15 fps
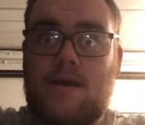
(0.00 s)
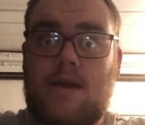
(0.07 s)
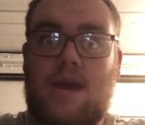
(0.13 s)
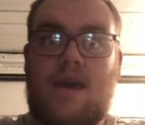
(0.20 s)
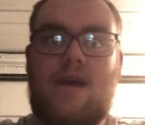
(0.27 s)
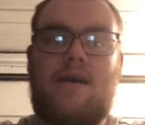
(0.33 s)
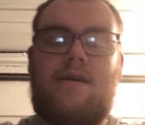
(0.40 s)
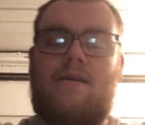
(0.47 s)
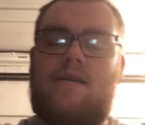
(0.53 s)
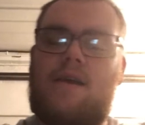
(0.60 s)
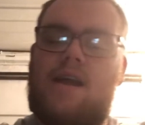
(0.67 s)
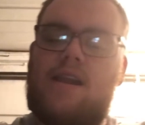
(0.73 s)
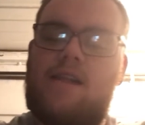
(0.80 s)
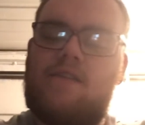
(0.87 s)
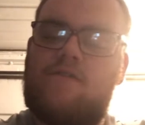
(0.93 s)
Yeah.
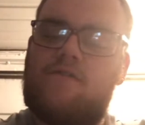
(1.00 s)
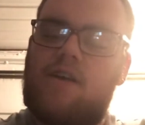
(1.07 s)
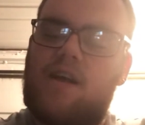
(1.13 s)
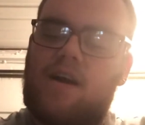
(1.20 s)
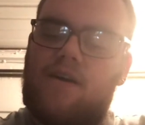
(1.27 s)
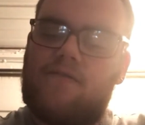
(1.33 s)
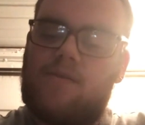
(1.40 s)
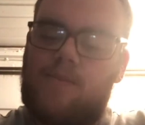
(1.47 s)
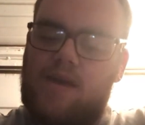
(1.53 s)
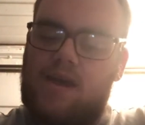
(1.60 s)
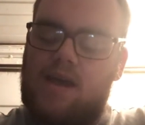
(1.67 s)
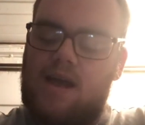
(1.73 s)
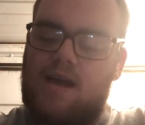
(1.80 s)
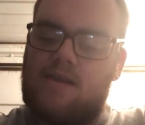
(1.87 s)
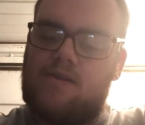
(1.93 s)
And then straight after Big
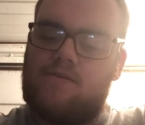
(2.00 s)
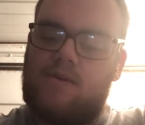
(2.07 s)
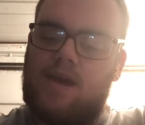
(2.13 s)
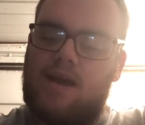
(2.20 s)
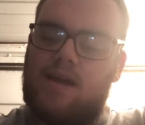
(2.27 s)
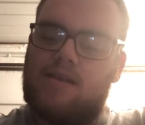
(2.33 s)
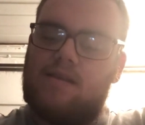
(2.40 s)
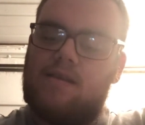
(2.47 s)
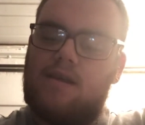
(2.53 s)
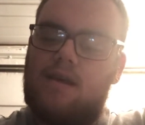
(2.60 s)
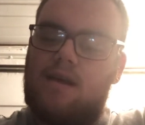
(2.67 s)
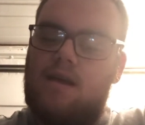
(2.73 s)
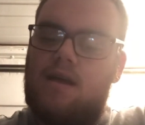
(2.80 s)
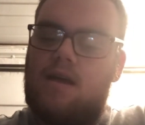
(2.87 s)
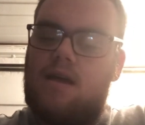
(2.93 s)
Cass, we had
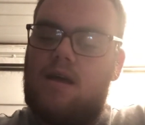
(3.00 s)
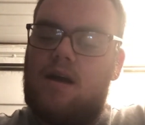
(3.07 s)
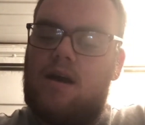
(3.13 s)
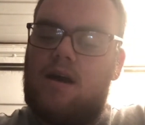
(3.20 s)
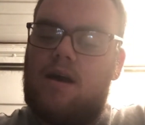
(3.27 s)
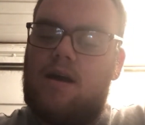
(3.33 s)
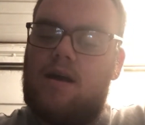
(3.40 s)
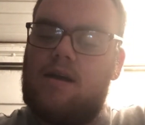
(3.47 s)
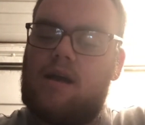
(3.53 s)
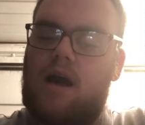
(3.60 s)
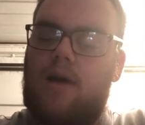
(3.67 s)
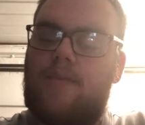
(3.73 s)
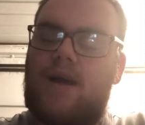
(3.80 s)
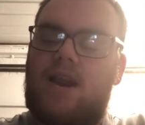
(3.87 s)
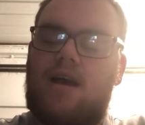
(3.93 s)

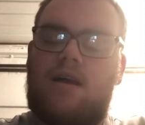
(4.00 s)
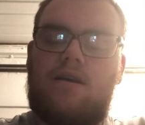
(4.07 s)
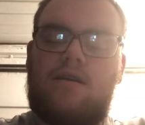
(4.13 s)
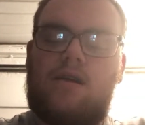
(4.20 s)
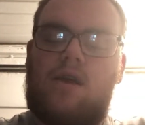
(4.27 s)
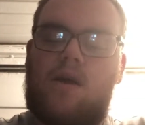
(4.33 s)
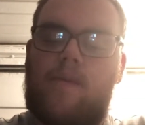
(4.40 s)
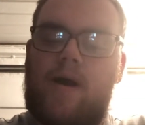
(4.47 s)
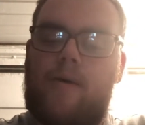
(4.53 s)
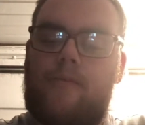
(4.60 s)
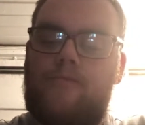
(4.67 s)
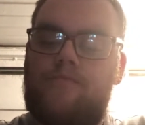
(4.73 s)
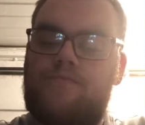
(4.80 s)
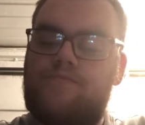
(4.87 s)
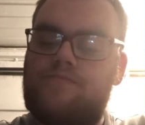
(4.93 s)
Carmella come out.